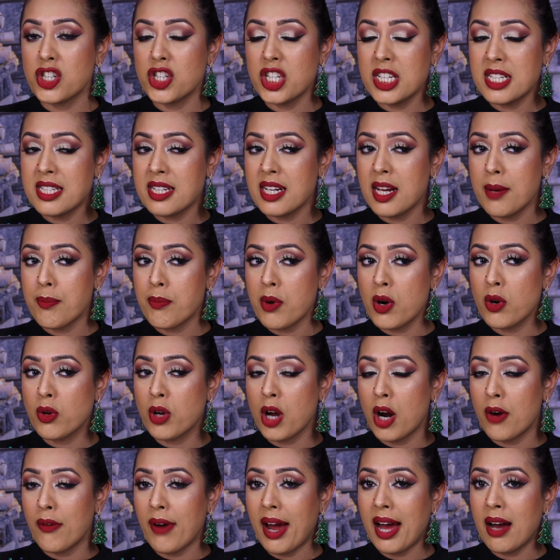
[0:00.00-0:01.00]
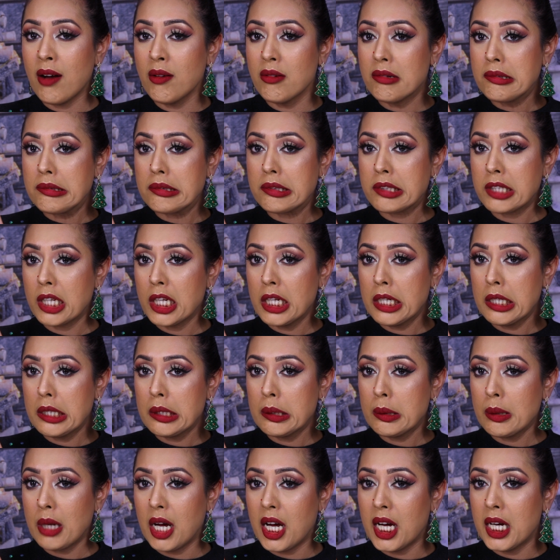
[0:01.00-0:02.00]
She said it broke her out,
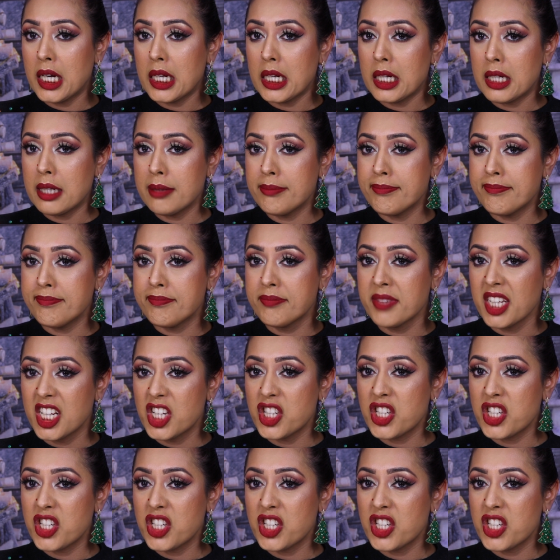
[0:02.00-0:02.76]
so um,